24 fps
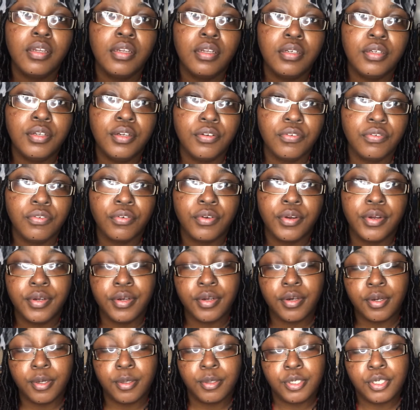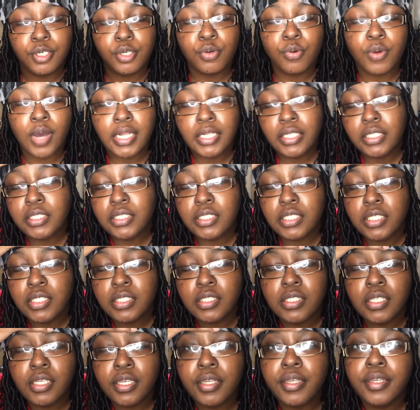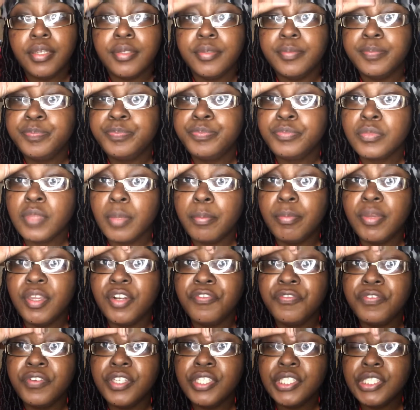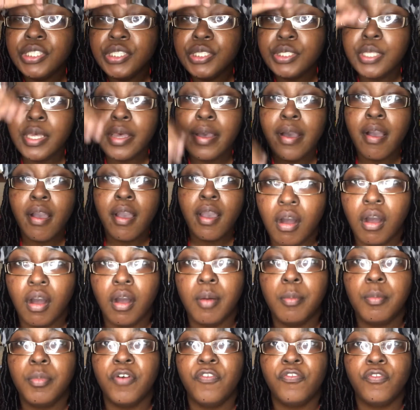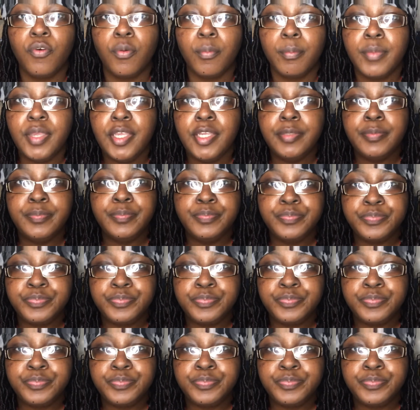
different good qualities and benefits. But for me,